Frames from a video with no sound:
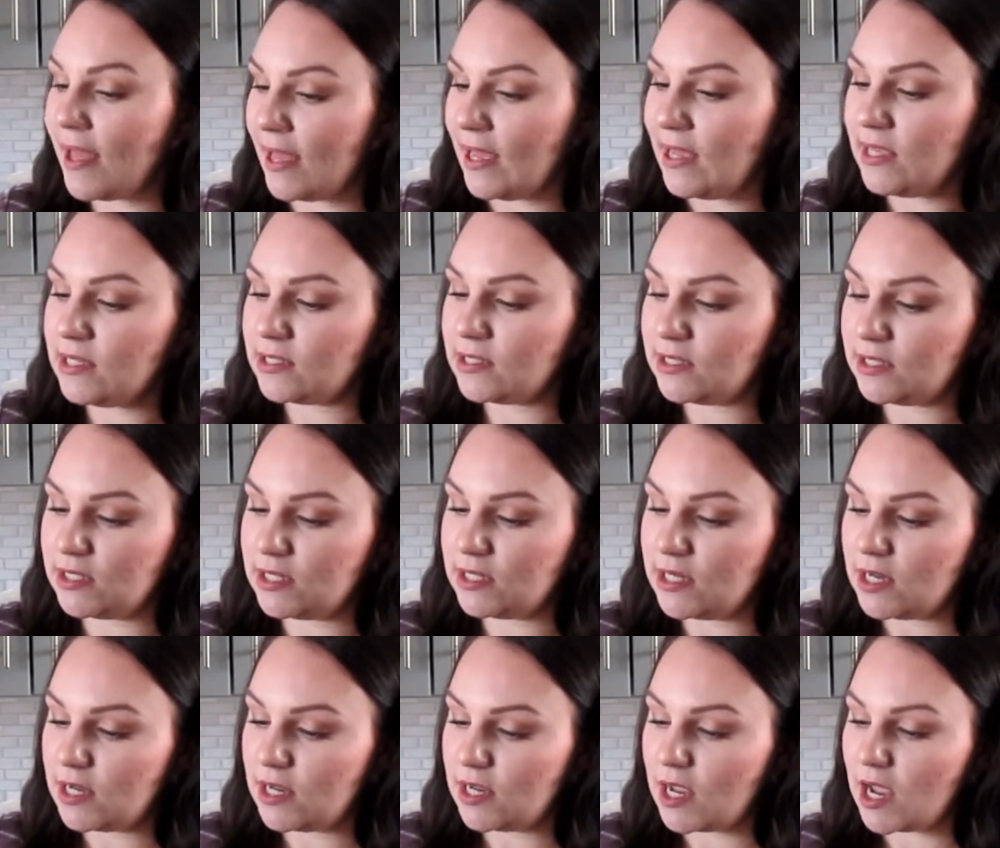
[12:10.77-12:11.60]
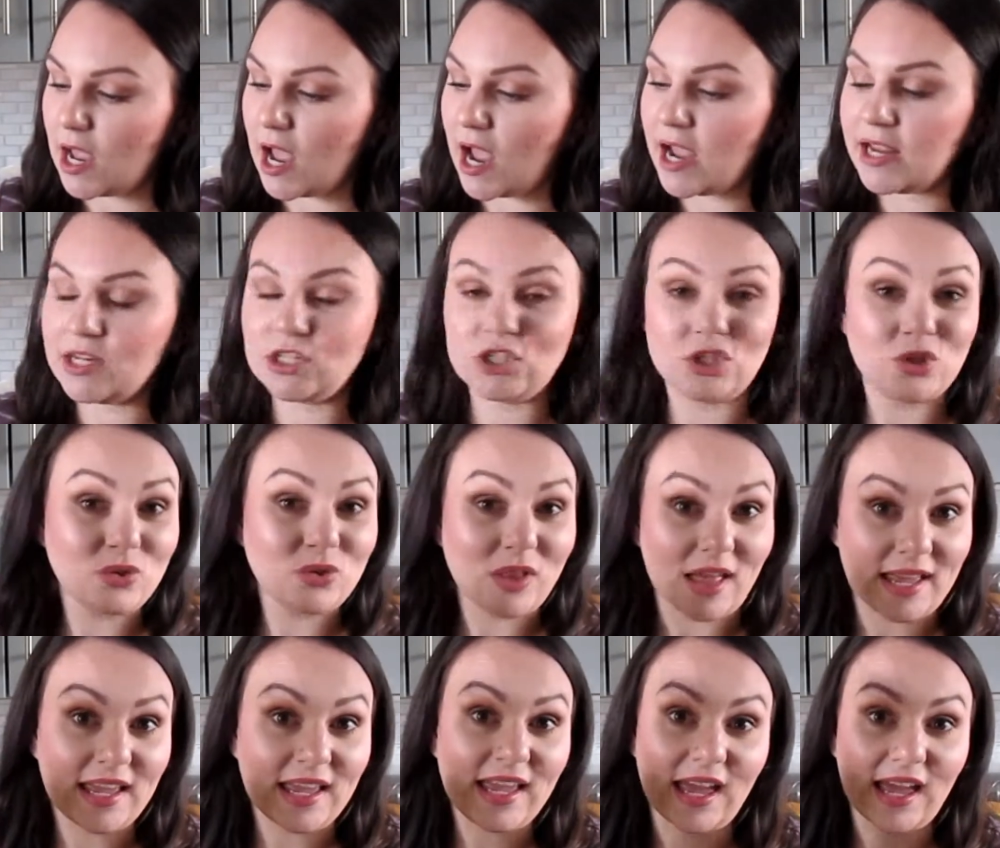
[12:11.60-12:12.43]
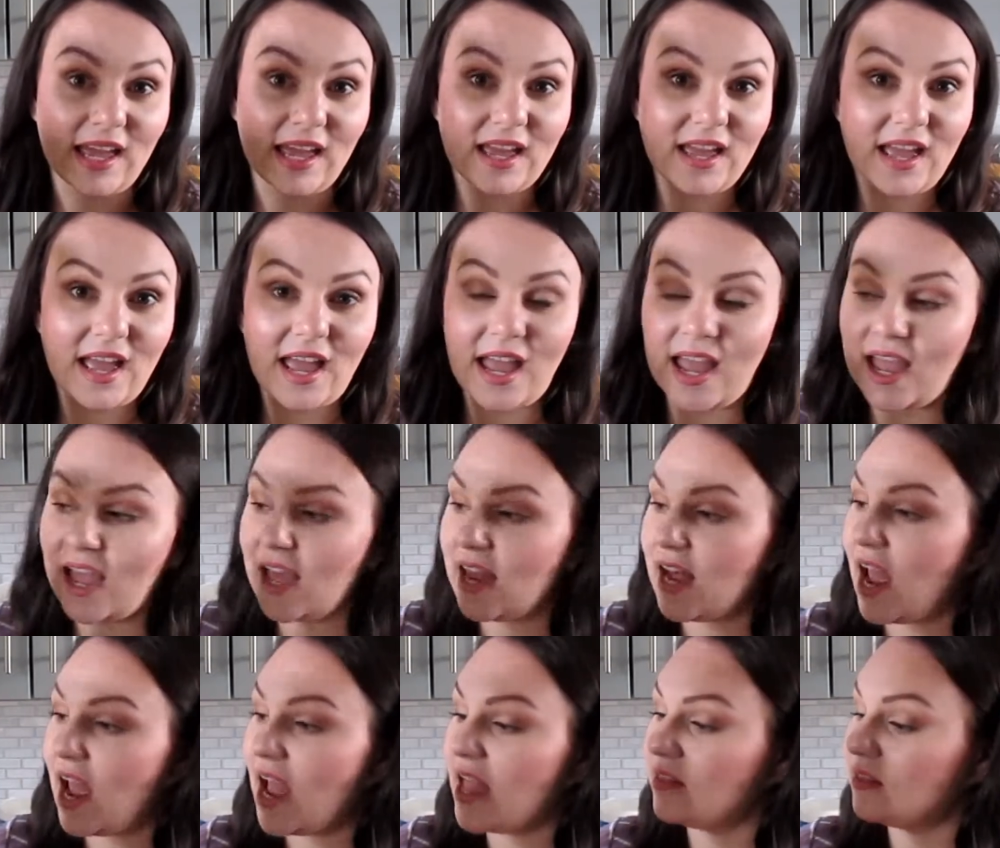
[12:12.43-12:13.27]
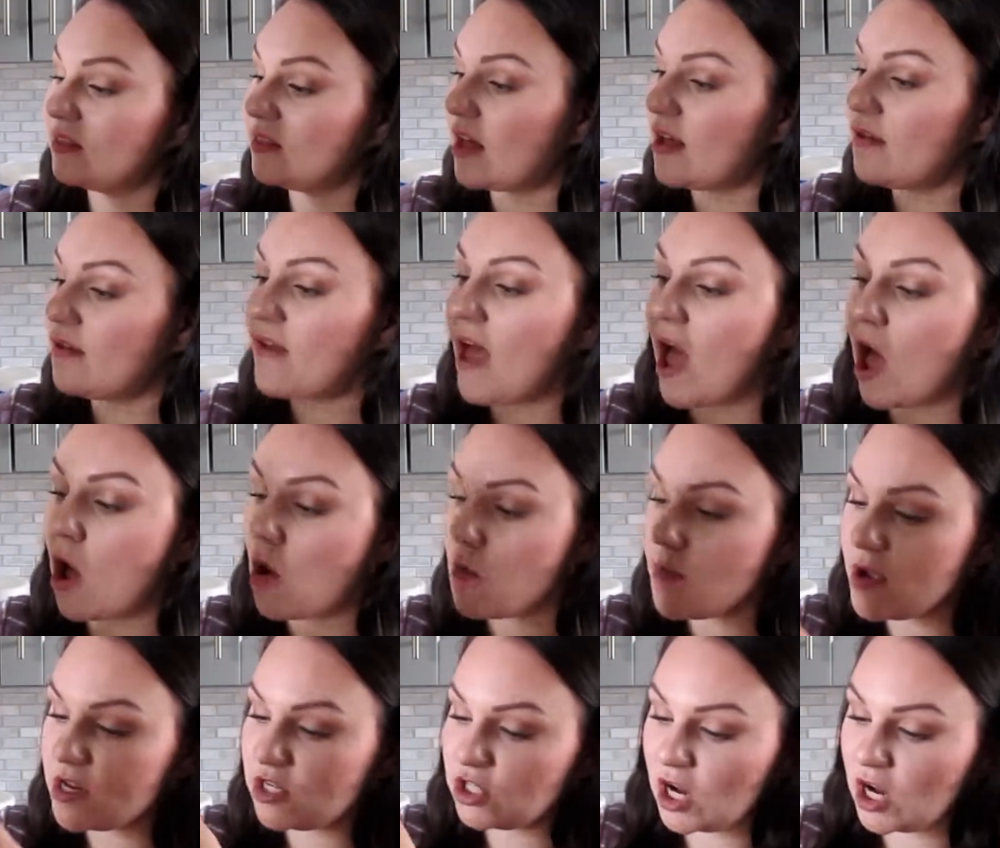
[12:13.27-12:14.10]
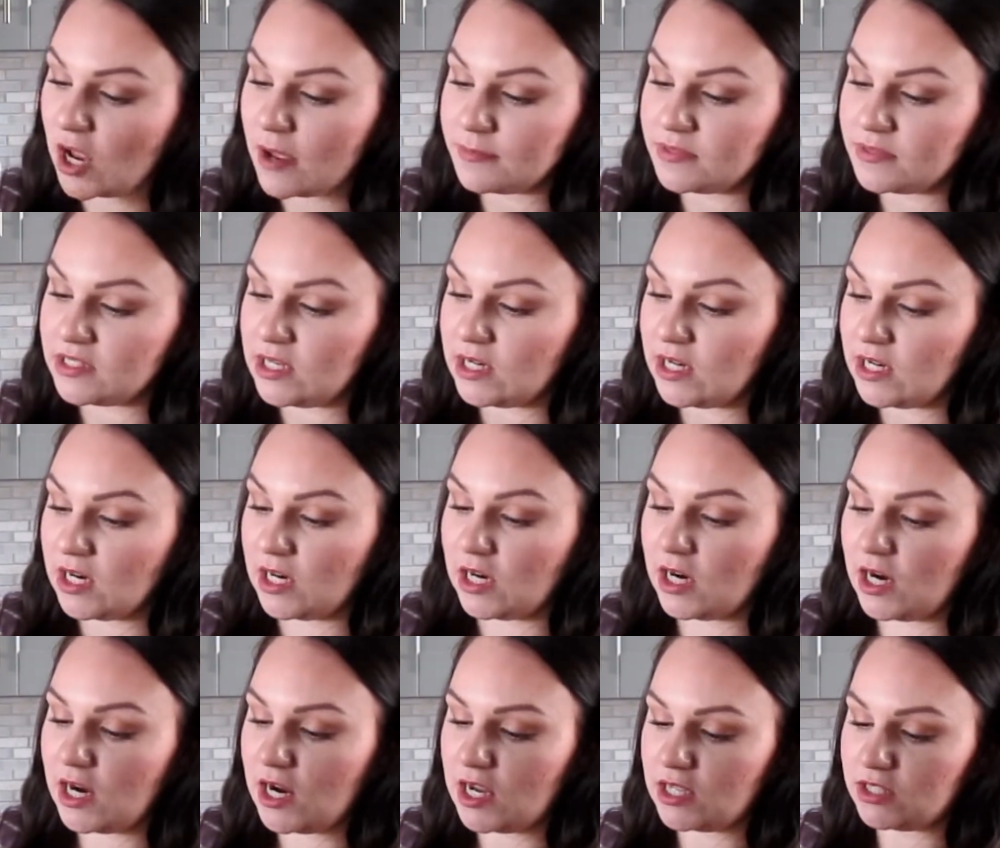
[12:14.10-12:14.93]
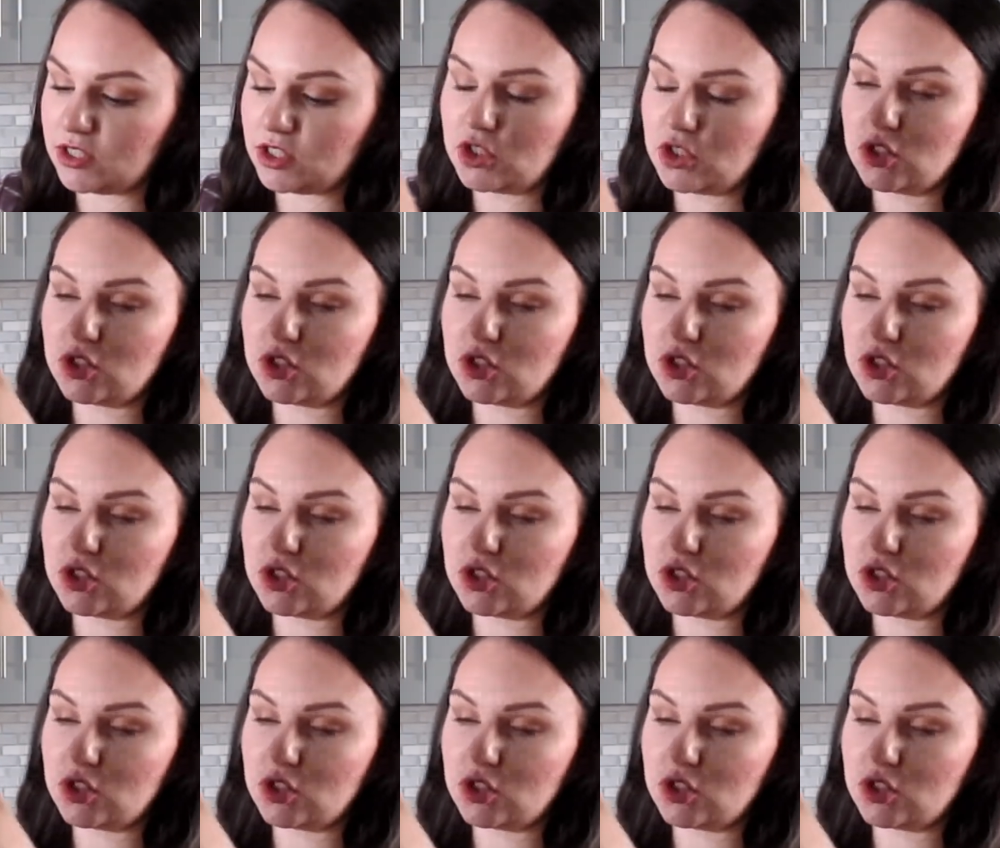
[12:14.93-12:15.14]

but I do like it, and I love how much comes in here.